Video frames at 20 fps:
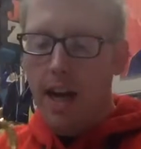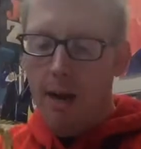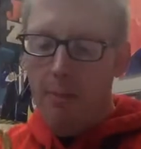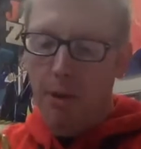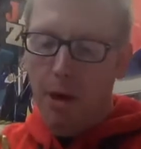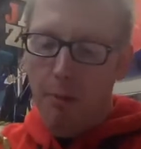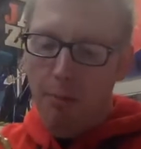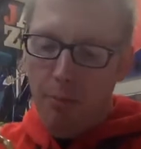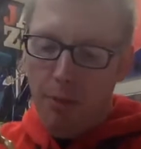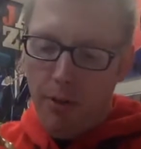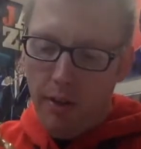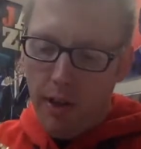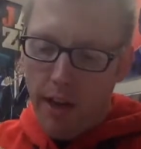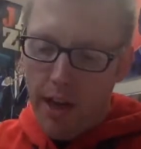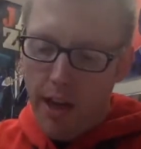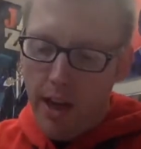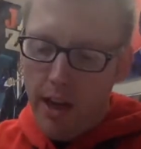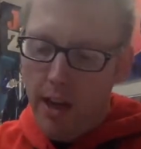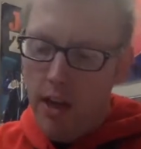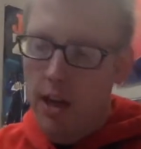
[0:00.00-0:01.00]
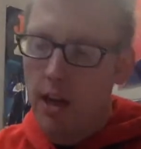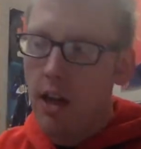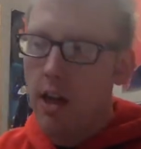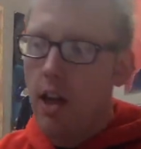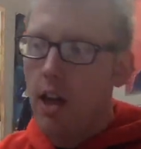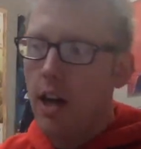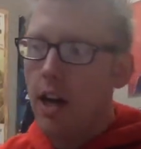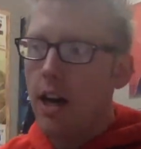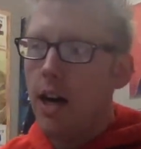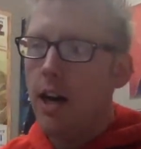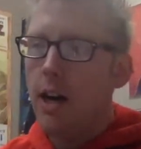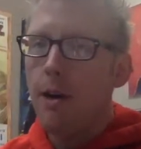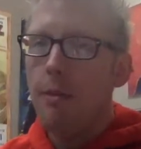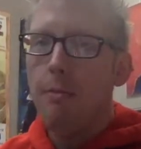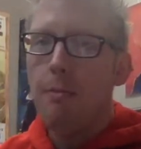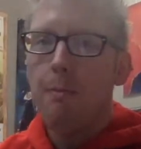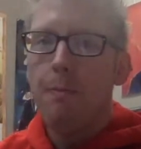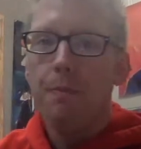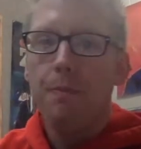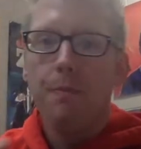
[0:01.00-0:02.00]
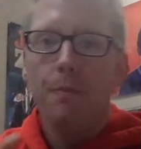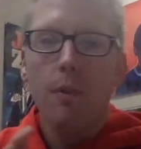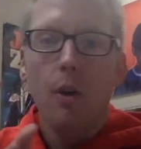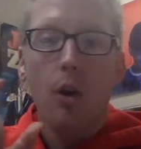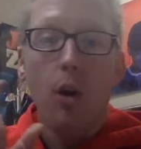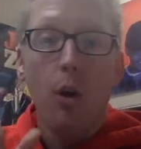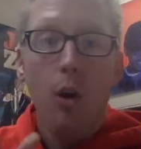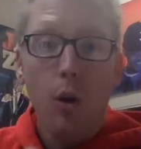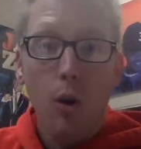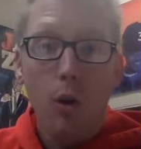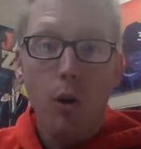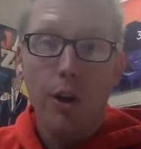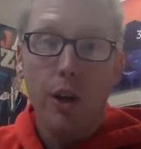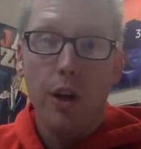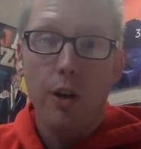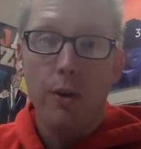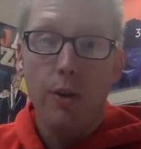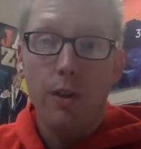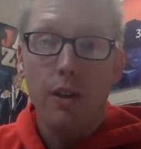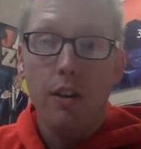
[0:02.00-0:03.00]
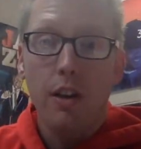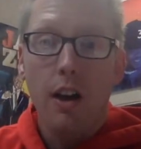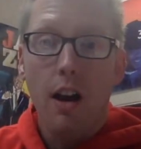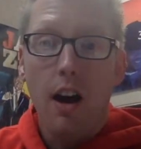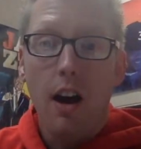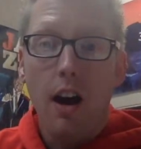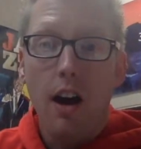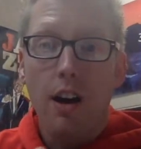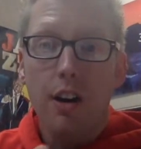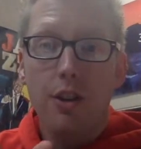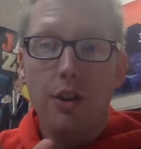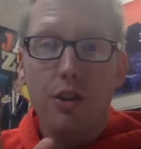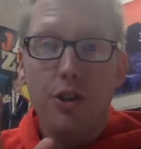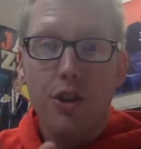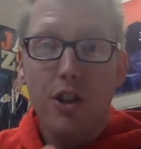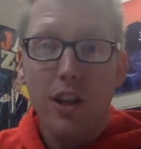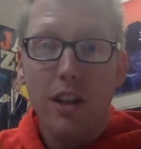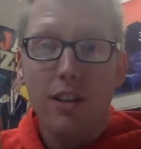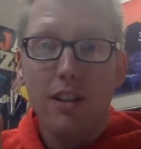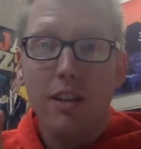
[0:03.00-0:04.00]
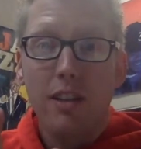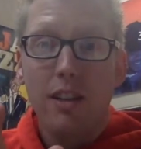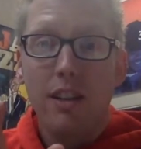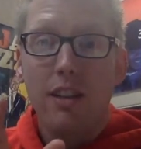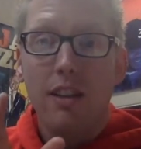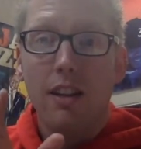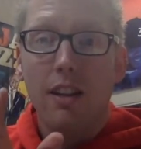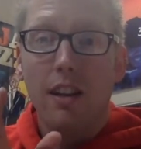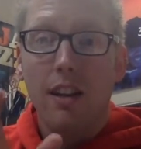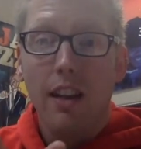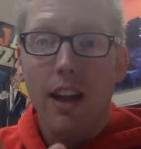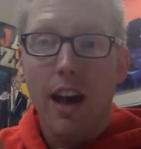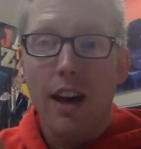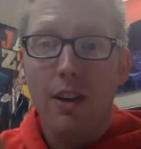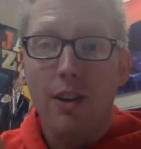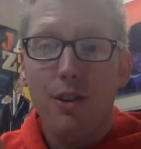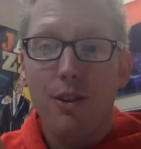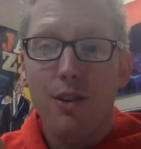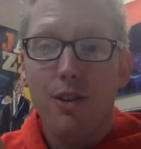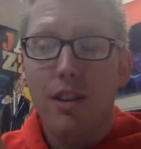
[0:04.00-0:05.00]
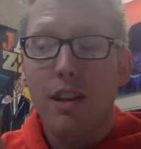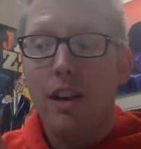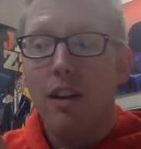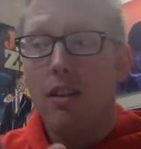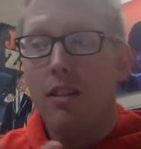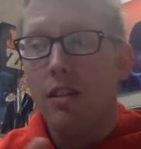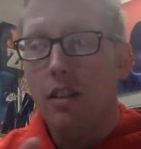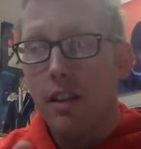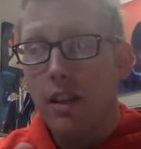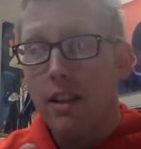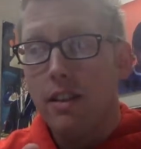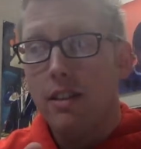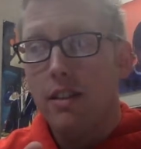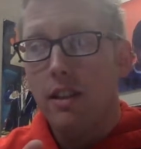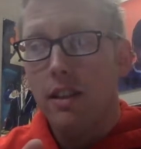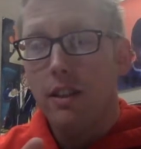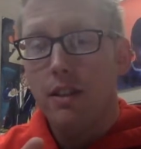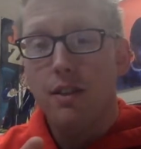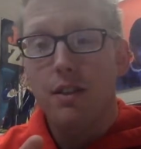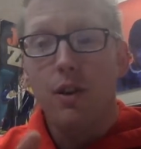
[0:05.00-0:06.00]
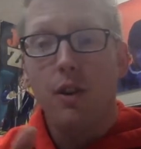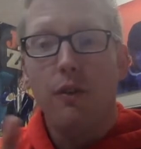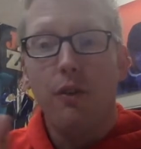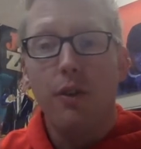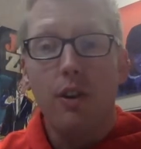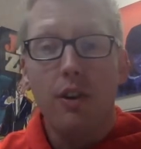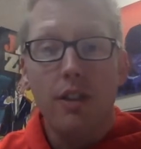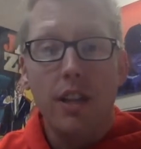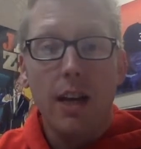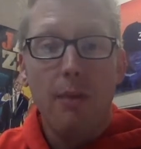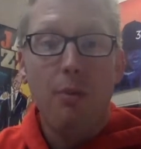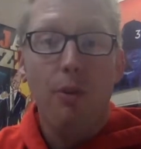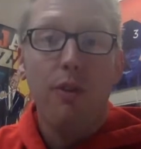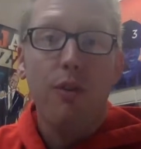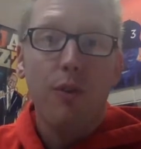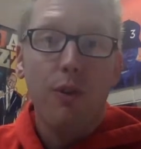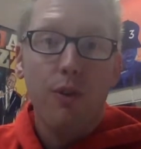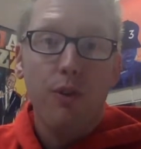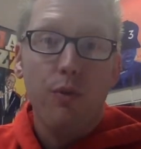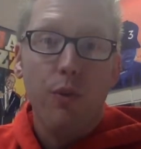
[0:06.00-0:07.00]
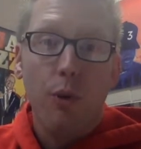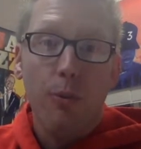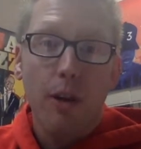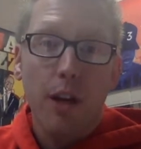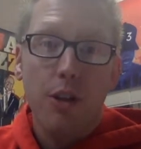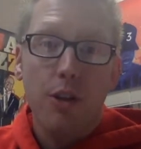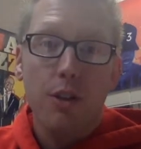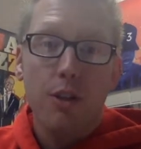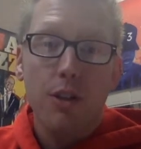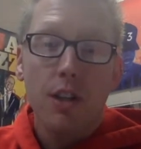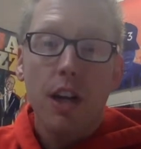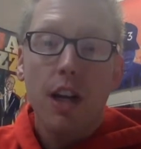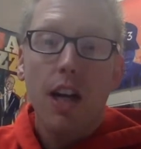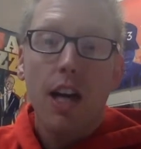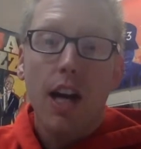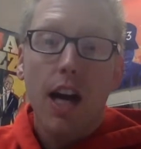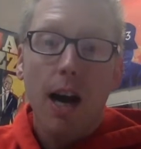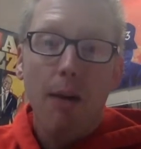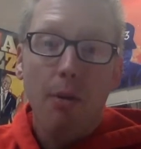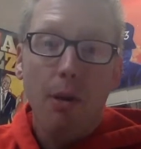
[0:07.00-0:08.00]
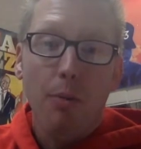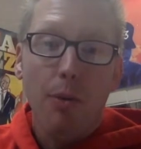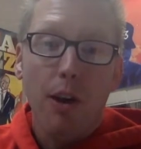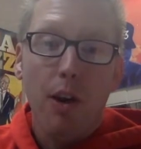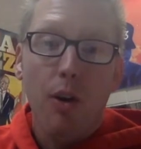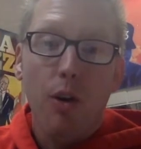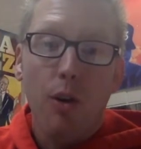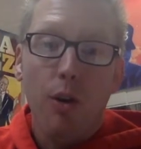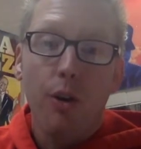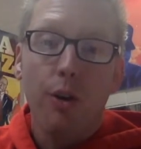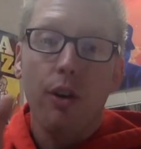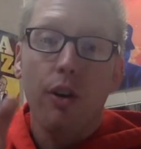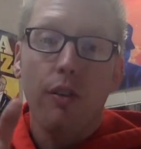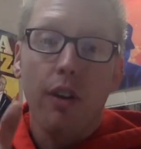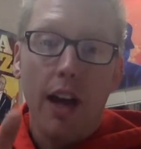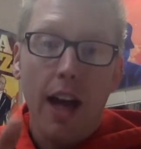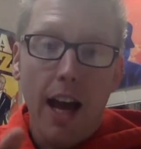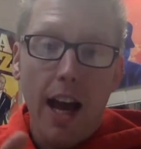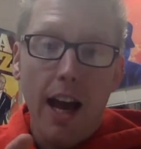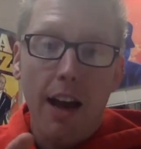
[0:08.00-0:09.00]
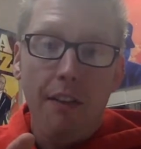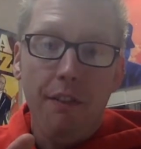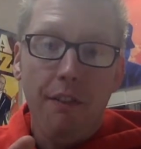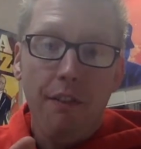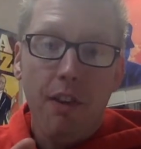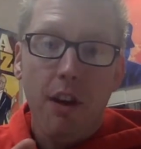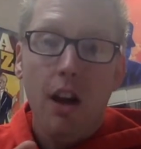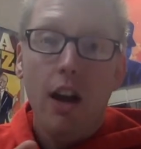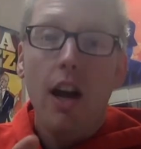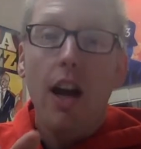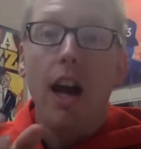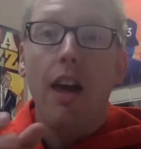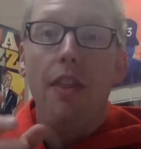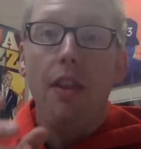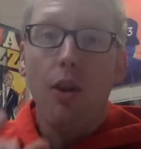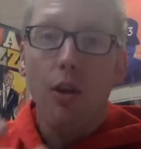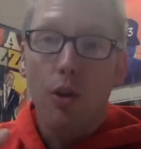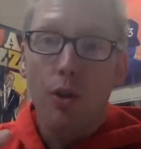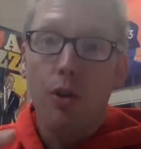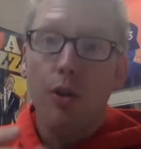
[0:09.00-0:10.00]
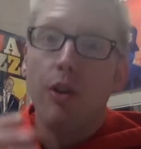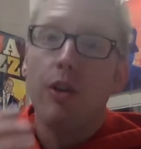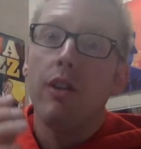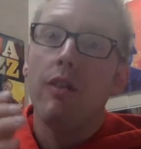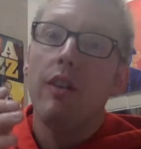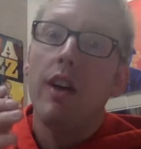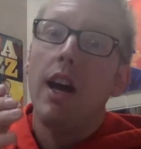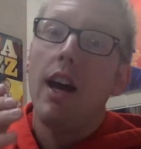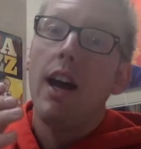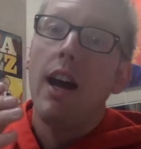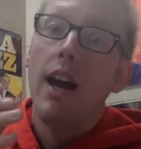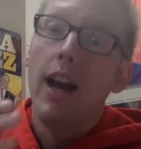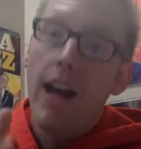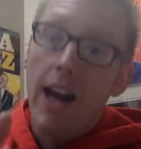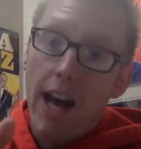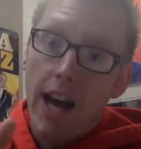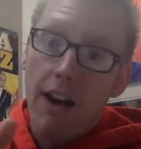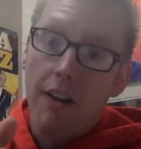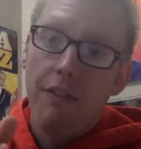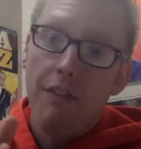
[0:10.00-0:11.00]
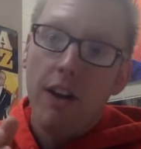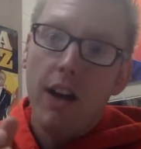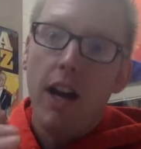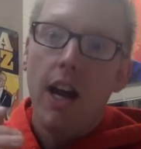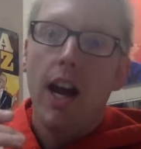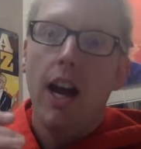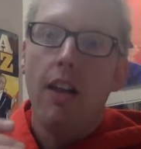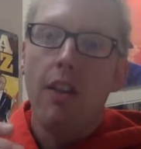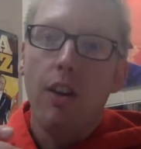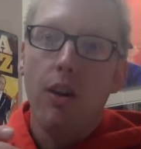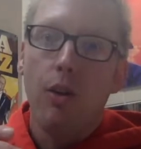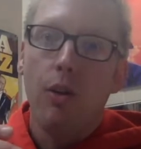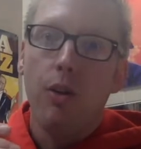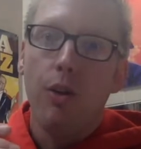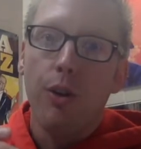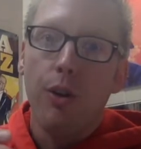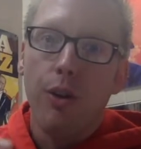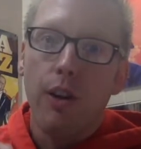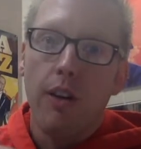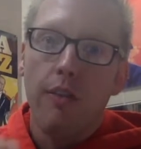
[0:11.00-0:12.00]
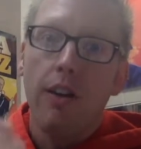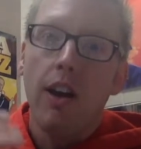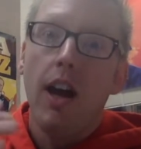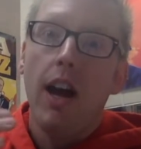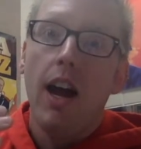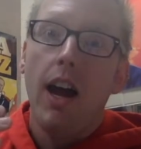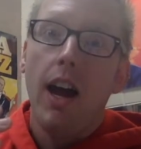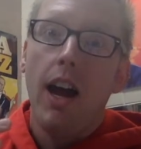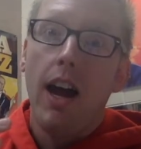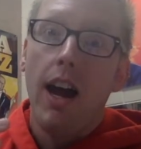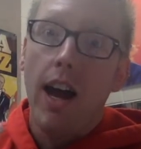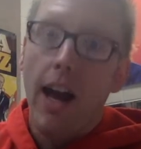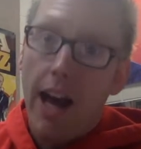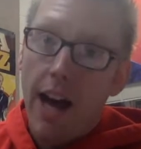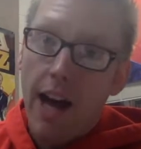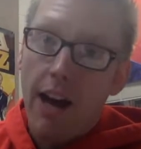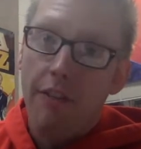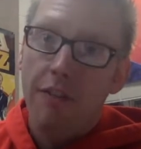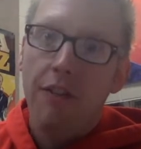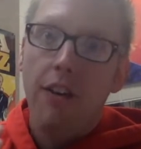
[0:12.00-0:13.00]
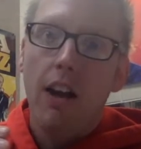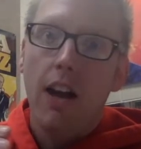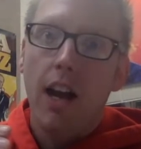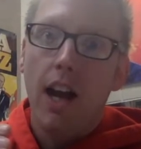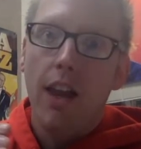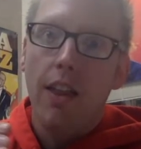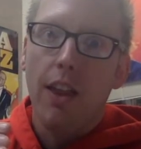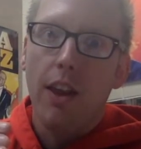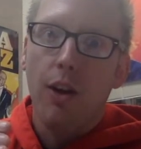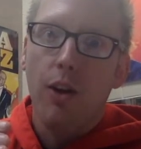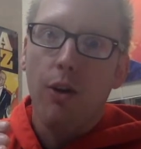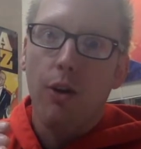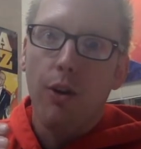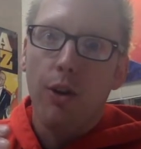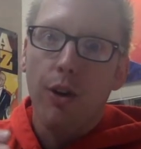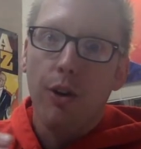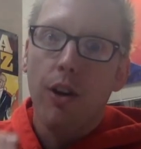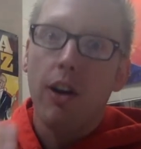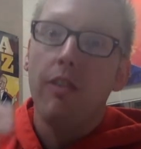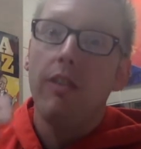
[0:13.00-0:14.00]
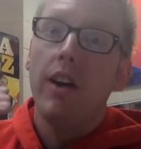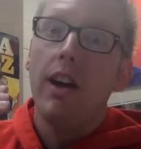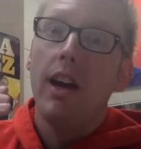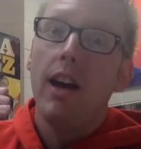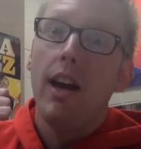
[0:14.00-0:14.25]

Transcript: I'm going to play whole notes on just the letters that are listed. So for example, the first 4 measures, I'm going to play a whole note of F, and then a whole note of F, and then a whole note of F, and then a whole note of